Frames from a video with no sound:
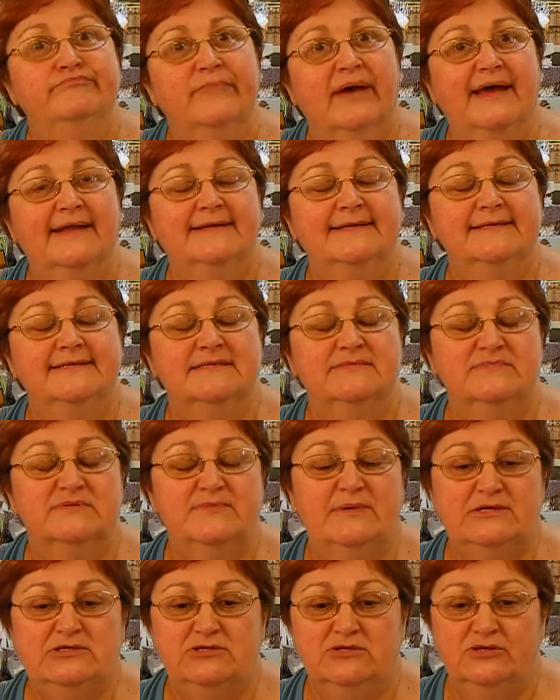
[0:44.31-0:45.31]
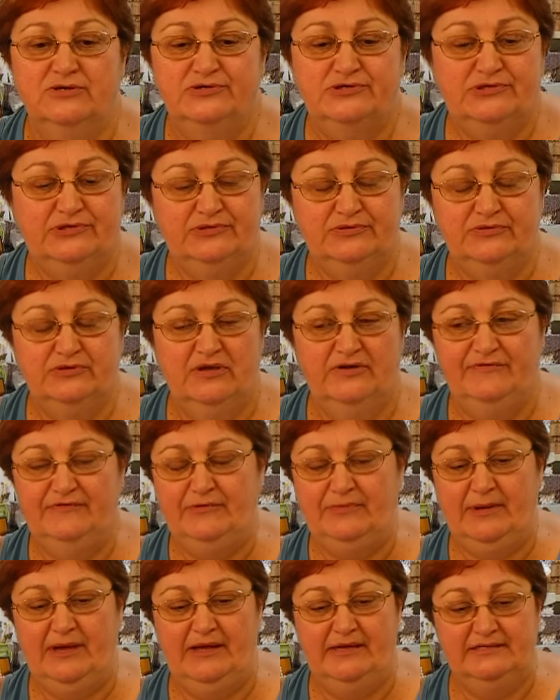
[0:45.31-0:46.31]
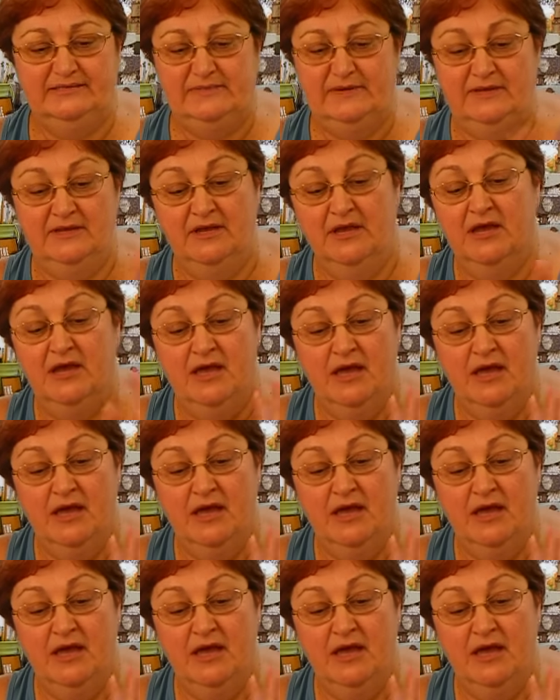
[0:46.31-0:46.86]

I had to get some special lotion for my husband.